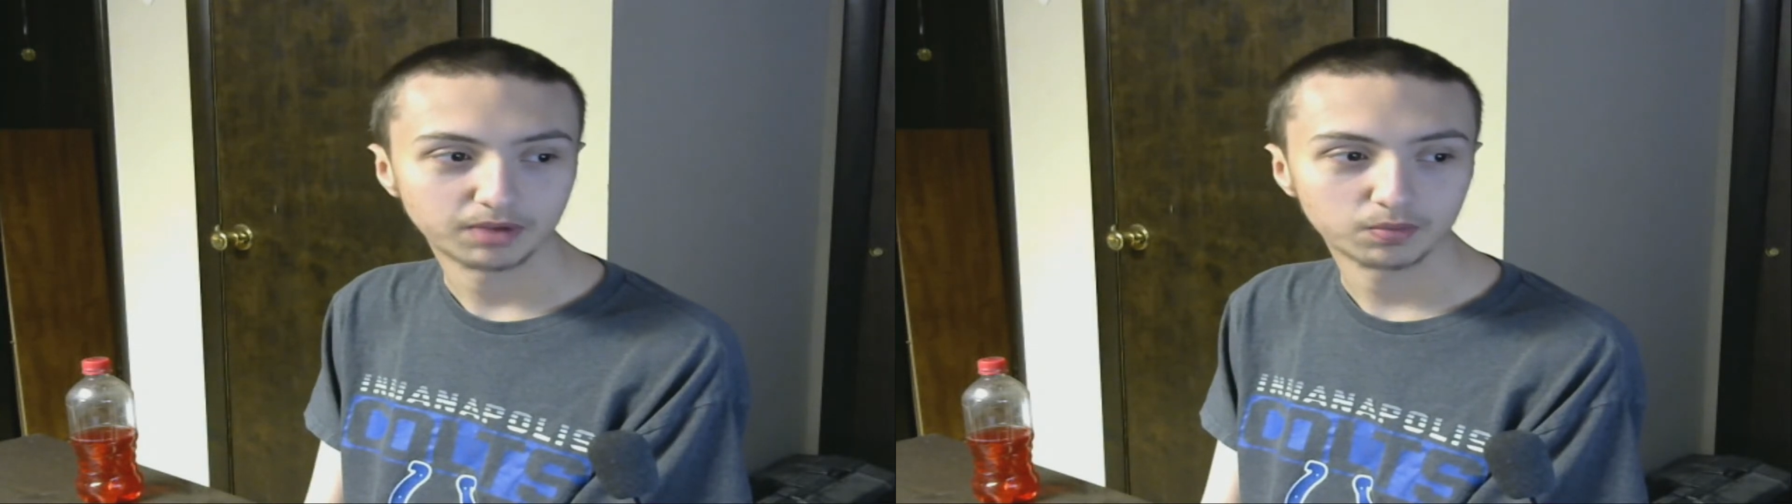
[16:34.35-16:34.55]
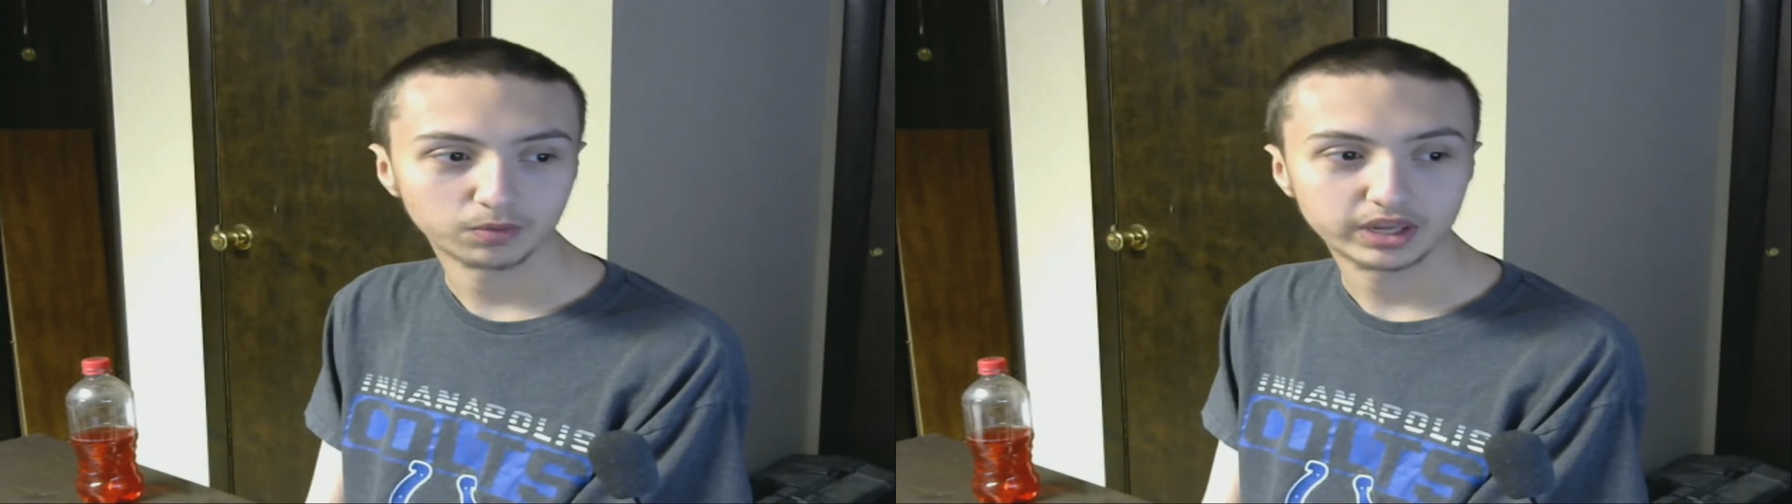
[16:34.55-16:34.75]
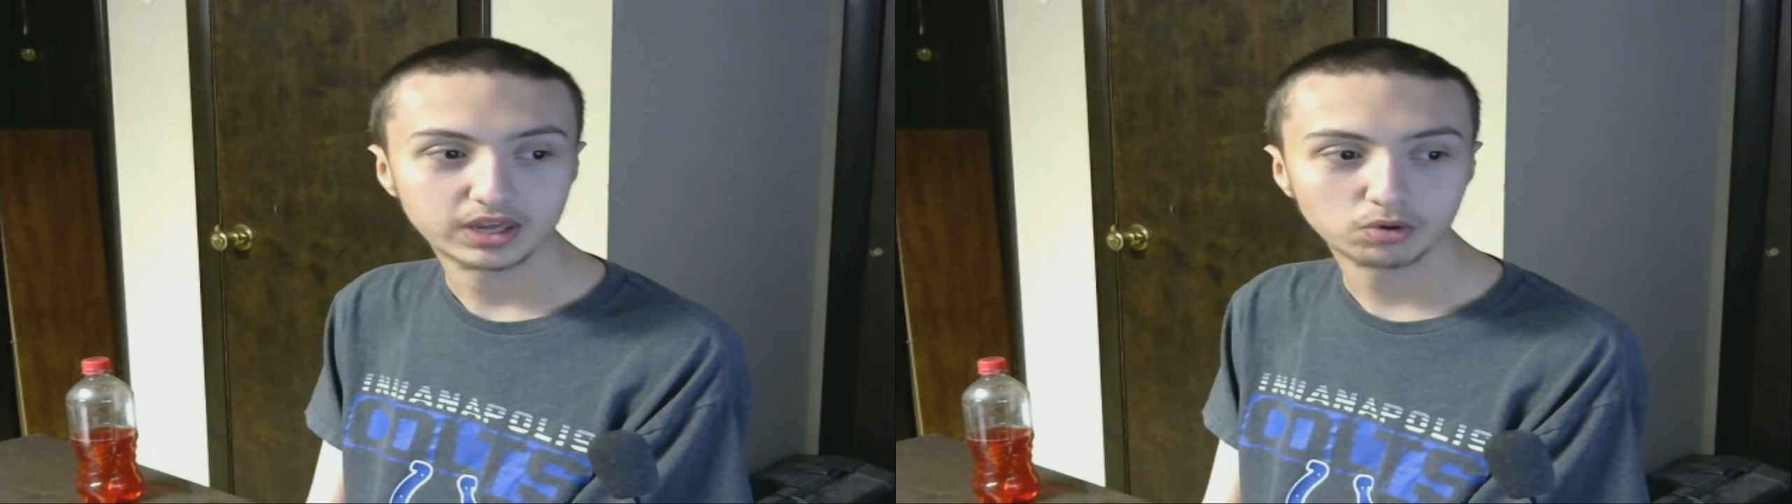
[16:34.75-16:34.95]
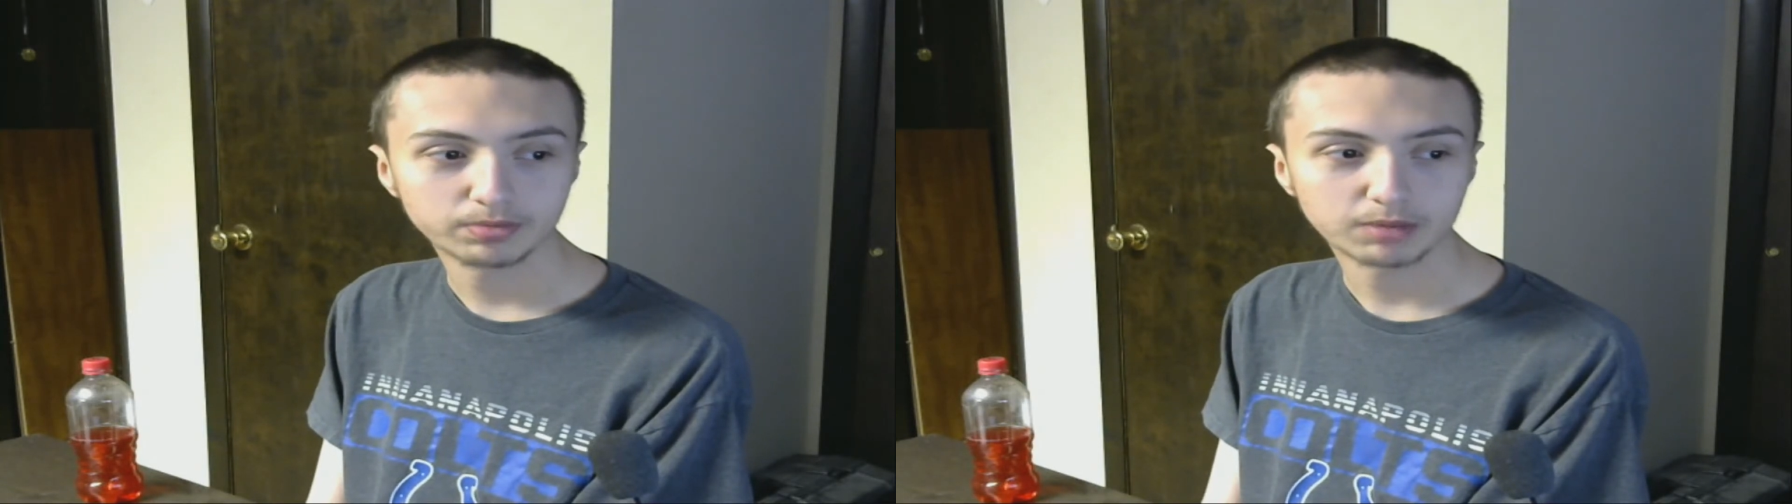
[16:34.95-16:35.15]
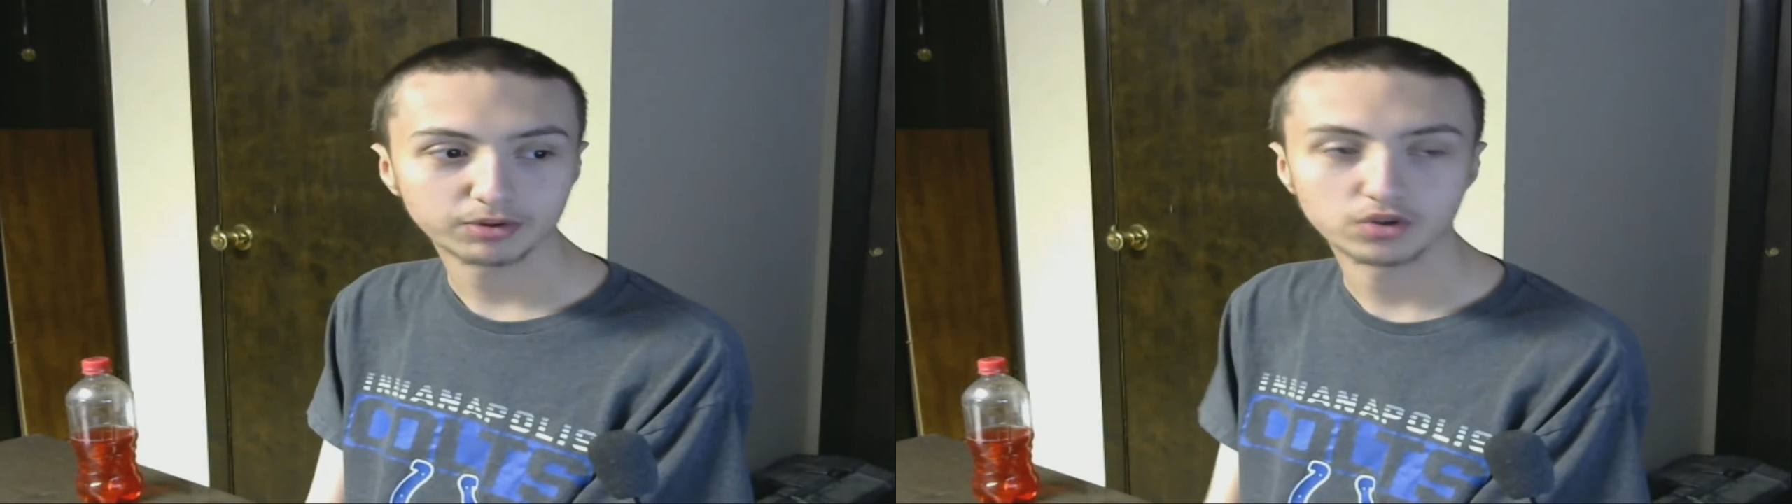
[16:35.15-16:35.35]
but he will
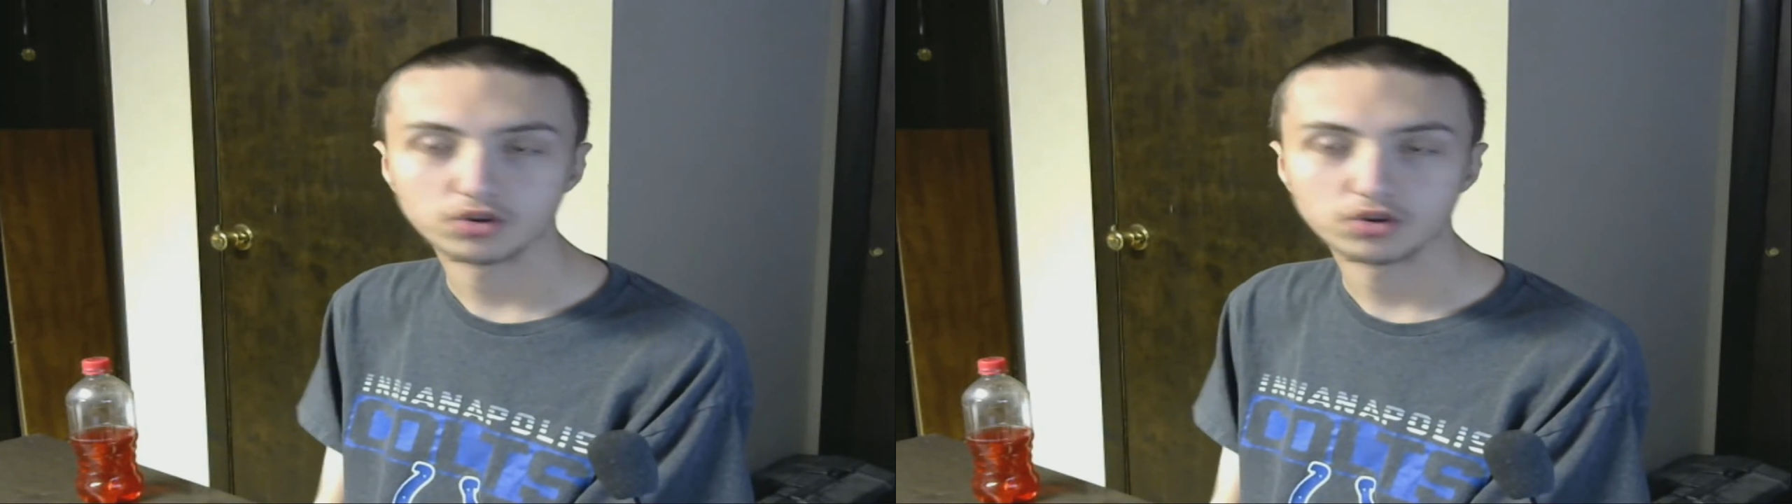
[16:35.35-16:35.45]
be able to